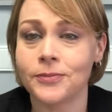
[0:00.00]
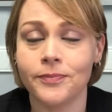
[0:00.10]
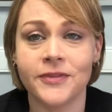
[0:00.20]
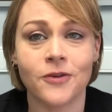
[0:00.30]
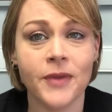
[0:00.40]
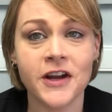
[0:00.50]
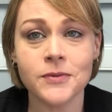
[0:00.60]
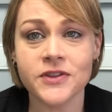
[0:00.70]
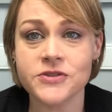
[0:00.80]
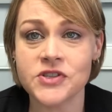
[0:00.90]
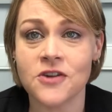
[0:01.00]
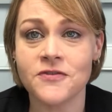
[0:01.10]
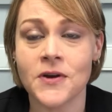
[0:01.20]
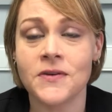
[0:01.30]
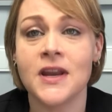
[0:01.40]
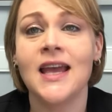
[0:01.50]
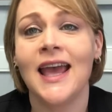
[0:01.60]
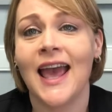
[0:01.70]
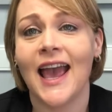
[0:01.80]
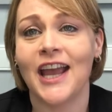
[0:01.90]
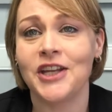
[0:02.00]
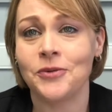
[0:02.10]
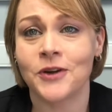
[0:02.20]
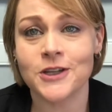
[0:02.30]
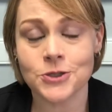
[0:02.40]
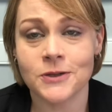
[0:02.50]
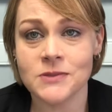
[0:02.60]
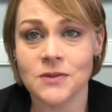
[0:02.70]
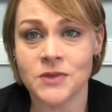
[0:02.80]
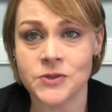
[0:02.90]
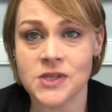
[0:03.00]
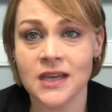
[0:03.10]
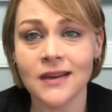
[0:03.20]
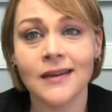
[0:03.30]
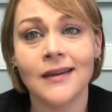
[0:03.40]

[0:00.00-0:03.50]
they're paired with your cell phone and you want to stream some music,